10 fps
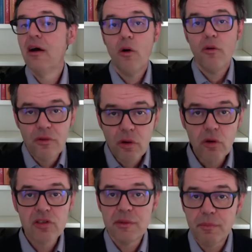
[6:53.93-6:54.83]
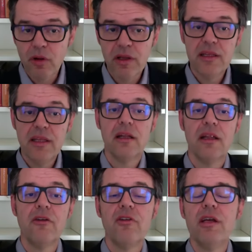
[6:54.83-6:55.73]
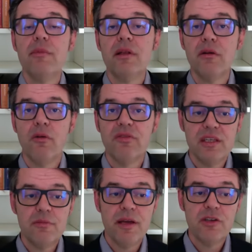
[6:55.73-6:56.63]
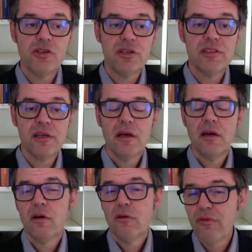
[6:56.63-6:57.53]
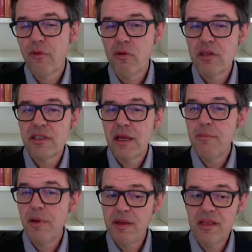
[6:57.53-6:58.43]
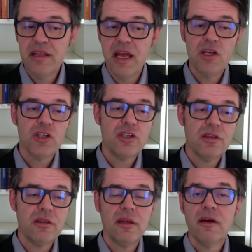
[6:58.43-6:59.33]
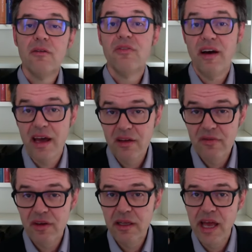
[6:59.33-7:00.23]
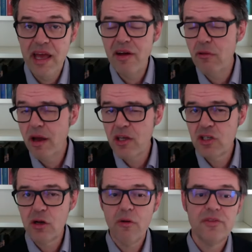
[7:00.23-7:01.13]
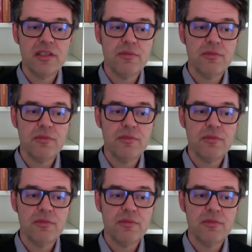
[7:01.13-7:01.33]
Of course, the political agreement of these measures. Fourth, the implementation. Five, an evaluation of these